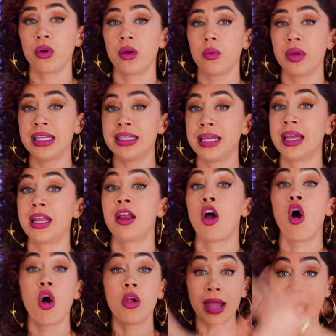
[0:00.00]
where we did
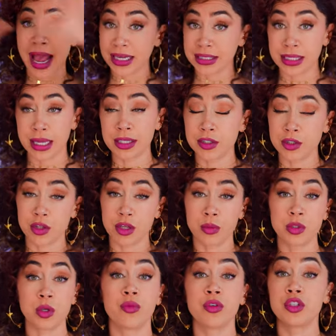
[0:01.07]
all access. So there
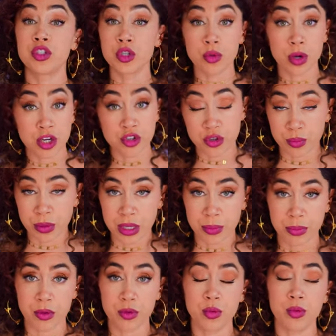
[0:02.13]
was over 200
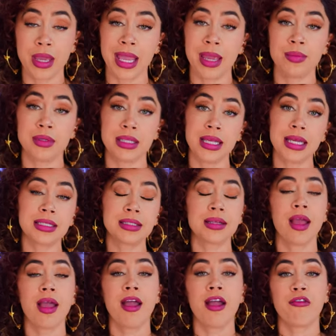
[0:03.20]
people who came to this.
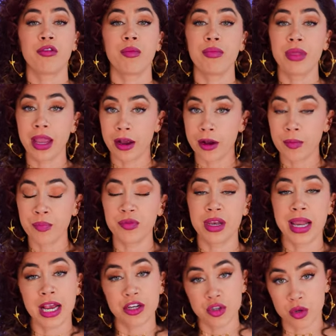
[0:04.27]
From there, the
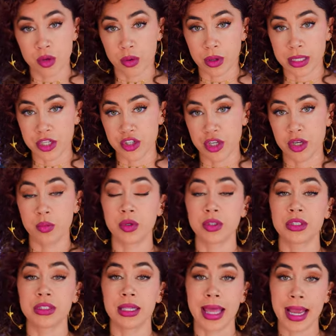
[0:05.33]
National Coalition will
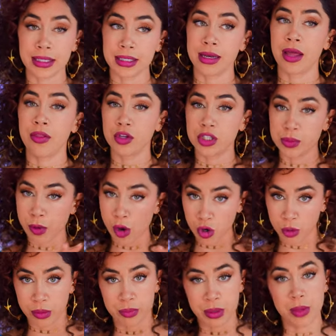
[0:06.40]
select another small
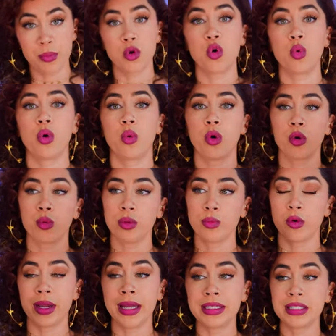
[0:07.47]
group of people who will work with
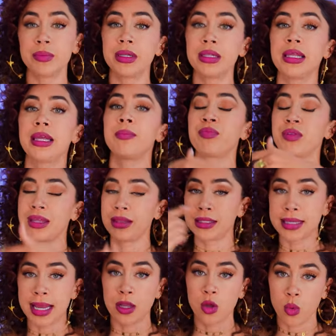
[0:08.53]
more intimately and the
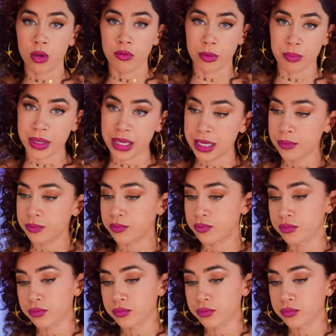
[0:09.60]
cycle will repeat.